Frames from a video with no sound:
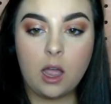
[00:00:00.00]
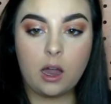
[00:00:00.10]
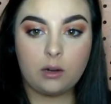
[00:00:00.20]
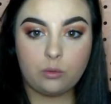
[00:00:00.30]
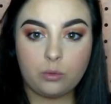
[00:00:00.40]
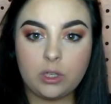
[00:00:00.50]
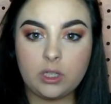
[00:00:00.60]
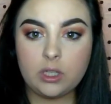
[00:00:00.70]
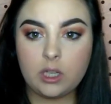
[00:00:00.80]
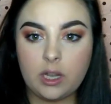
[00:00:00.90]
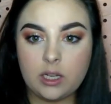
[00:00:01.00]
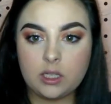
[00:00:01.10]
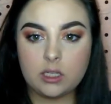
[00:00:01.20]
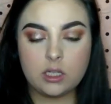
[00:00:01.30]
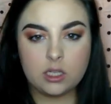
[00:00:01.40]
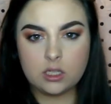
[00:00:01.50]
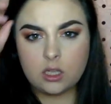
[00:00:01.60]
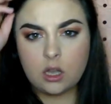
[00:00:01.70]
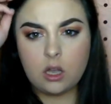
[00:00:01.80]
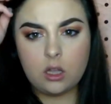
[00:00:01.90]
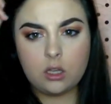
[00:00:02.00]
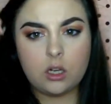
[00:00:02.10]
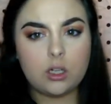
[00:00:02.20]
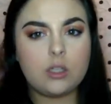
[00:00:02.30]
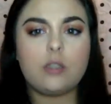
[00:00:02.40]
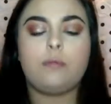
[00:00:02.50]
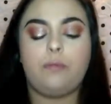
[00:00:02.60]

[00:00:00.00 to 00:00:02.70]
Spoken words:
I really liked these colors.